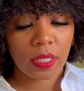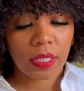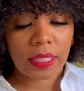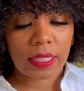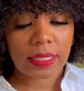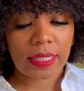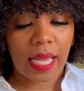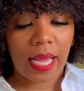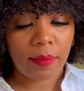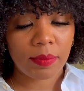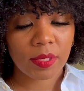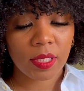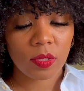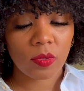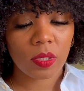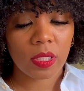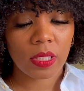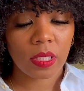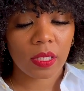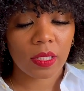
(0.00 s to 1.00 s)
There's
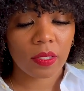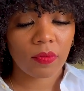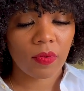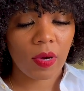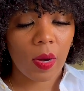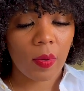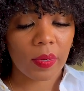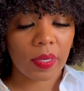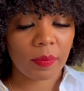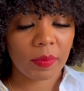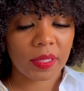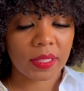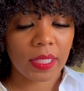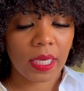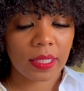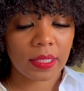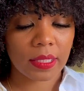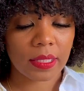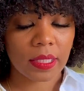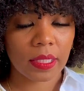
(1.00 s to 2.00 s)
absolutely nothing wrong with it
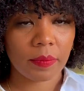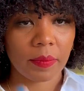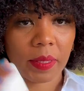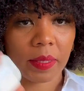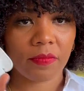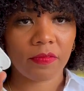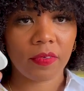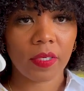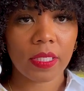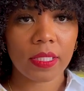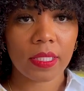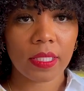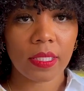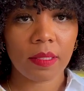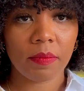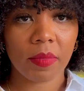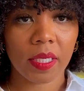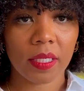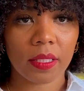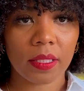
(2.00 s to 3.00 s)
besides it's a little bit fuzzy,
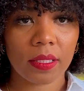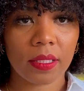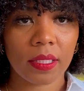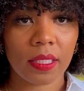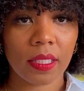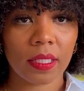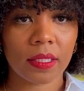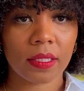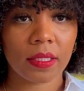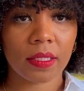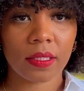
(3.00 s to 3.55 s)
but you see it,